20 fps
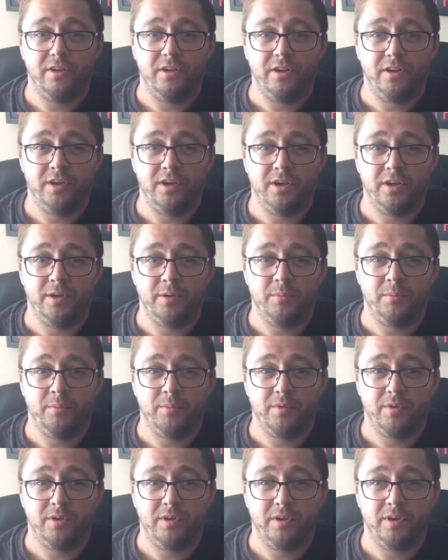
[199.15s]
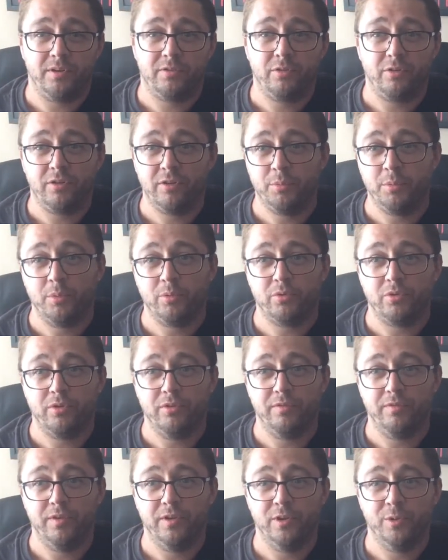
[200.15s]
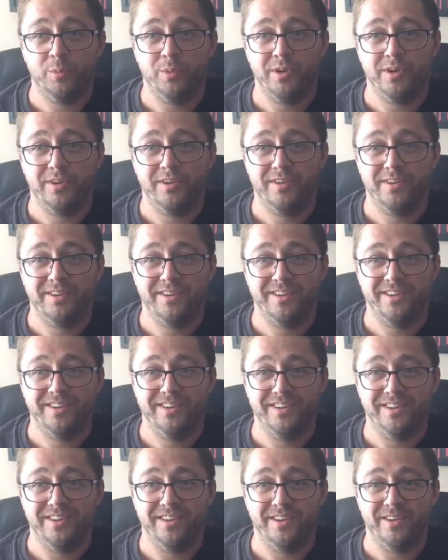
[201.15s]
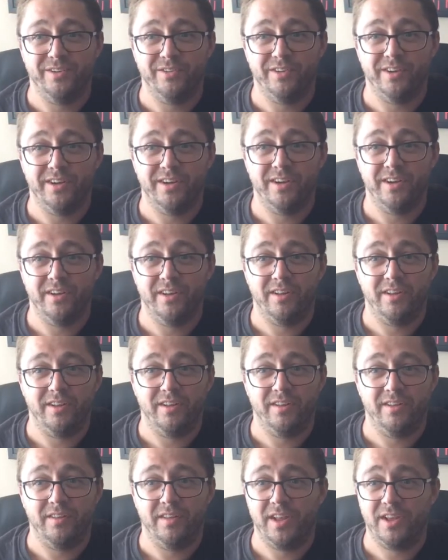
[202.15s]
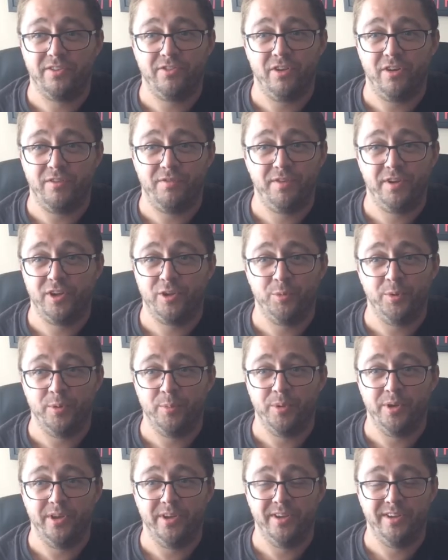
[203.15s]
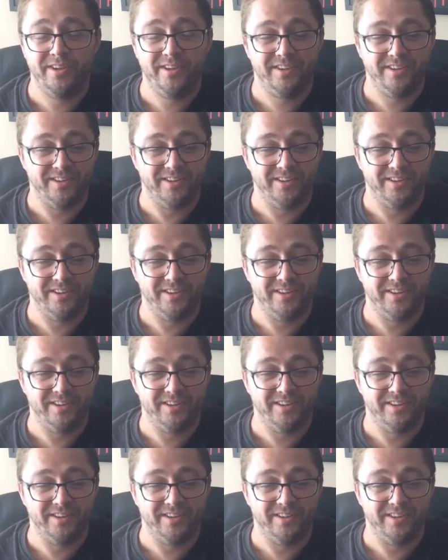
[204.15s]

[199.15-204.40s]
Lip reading: I told him I was going to film it, and he's like, "That's not filming me."